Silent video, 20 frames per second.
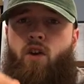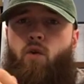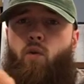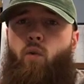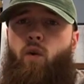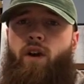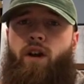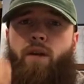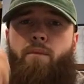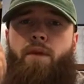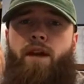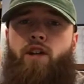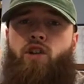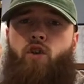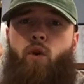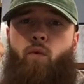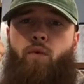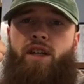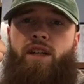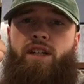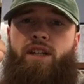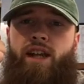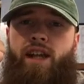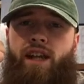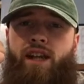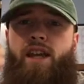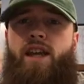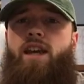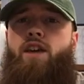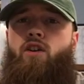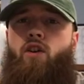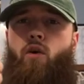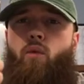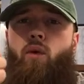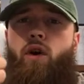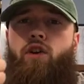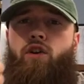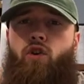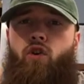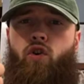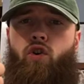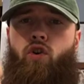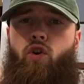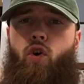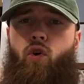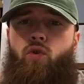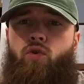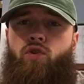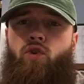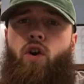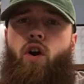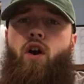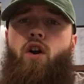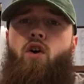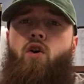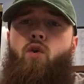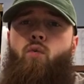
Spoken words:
We're gonna make sure we dig in on what your goals are,